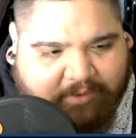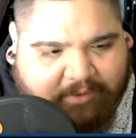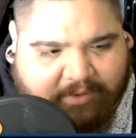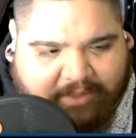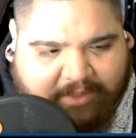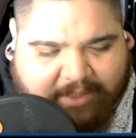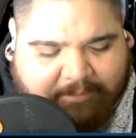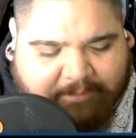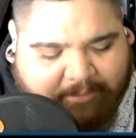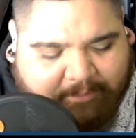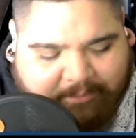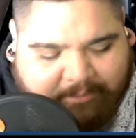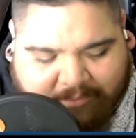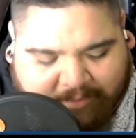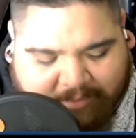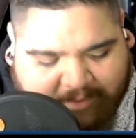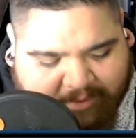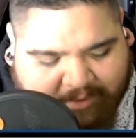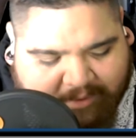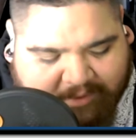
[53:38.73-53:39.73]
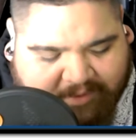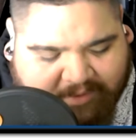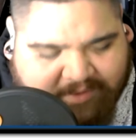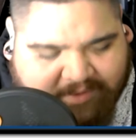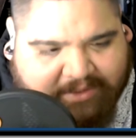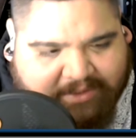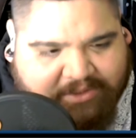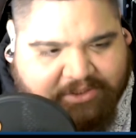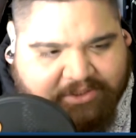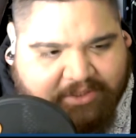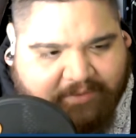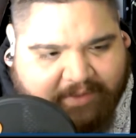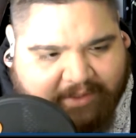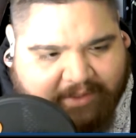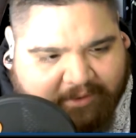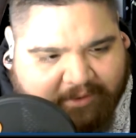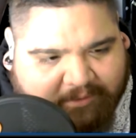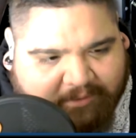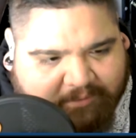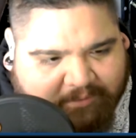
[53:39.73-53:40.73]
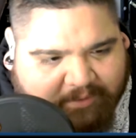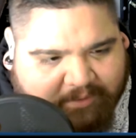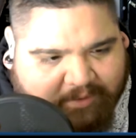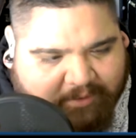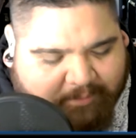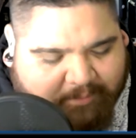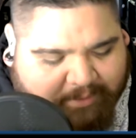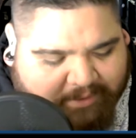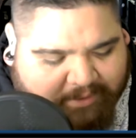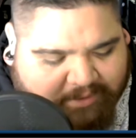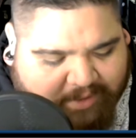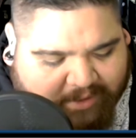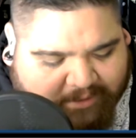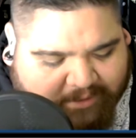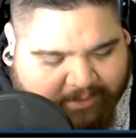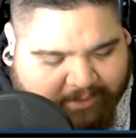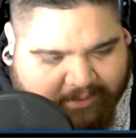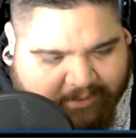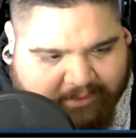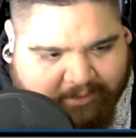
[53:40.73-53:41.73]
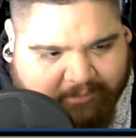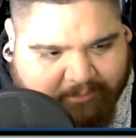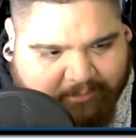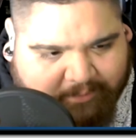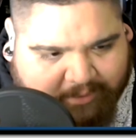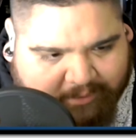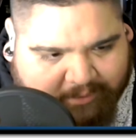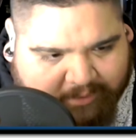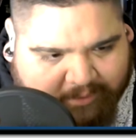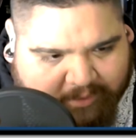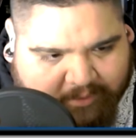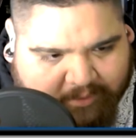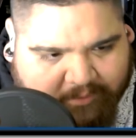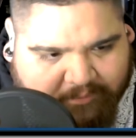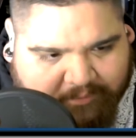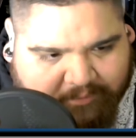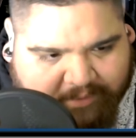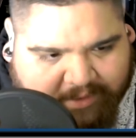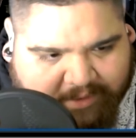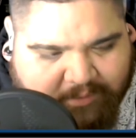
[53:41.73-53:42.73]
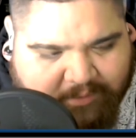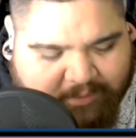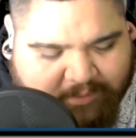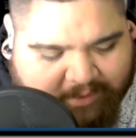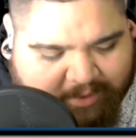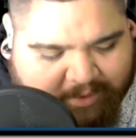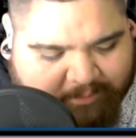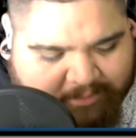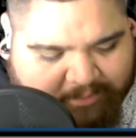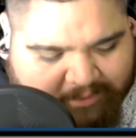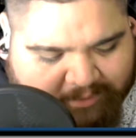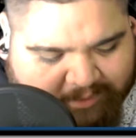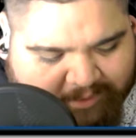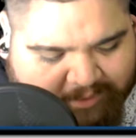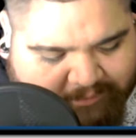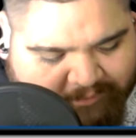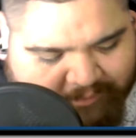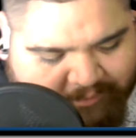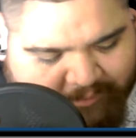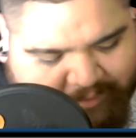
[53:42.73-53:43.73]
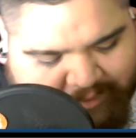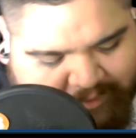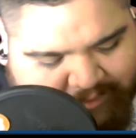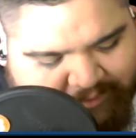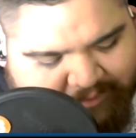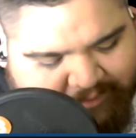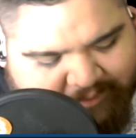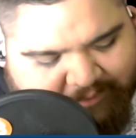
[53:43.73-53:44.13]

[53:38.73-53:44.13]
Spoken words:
A lot of people, there's a lot of shit right now, being talked about them, but they do it a completely different way.